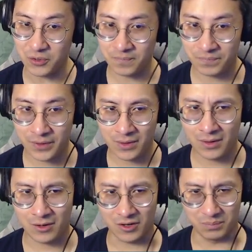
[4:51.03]

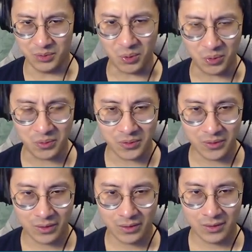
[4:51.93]

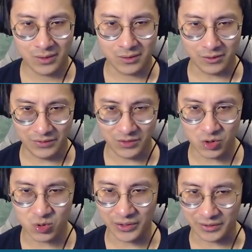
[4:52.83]
harpoon. Well, I haven't
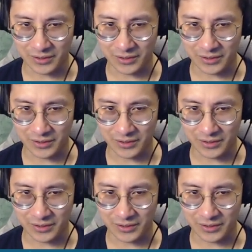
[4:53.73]
used one